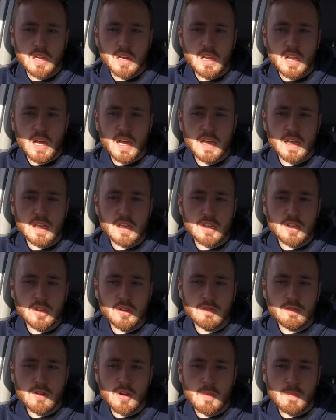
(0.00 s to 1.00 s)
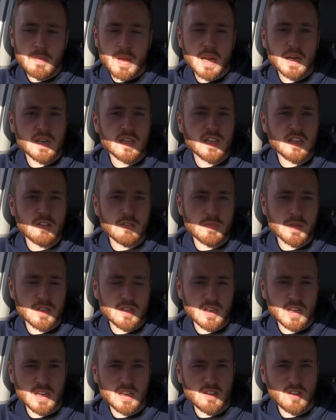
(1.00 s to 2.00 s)
Like, you've got mandatory bits
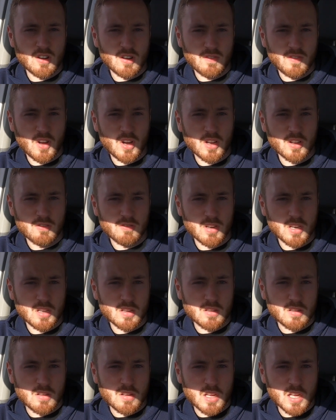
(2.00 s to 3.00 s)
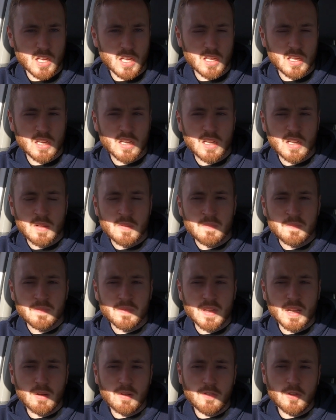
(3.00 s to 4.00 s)
and then you've got advisories, okay?
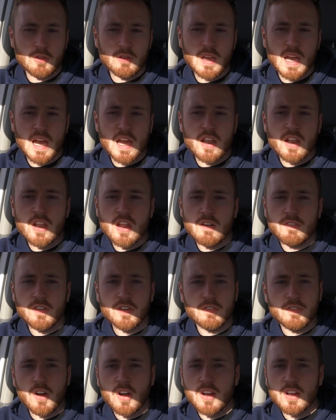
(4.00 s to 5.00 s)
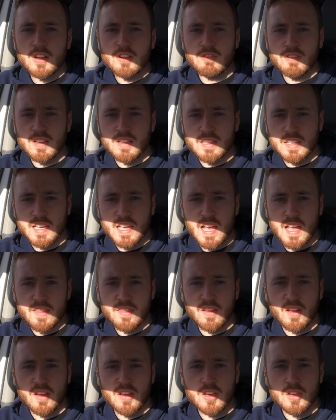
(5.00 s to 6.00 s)
Now, if you get enough advisories
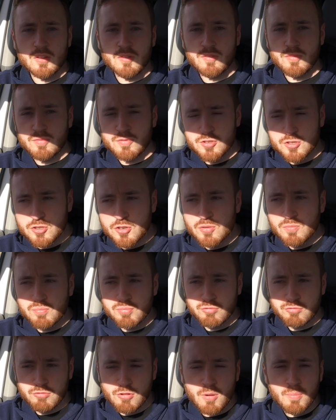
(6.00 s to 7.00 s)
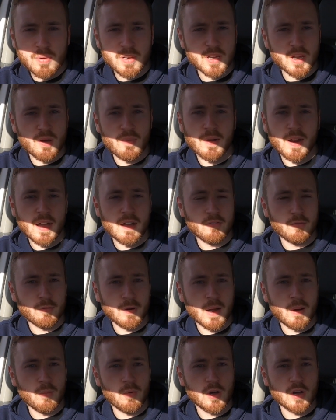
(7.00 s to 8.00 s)
together, you should probably go and have all
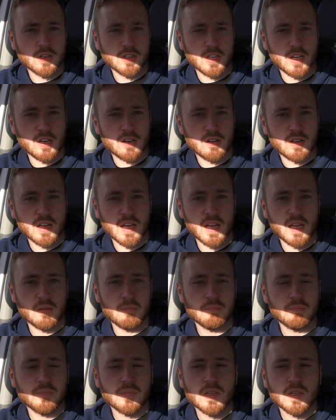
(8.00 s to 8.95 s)
that work done, okay?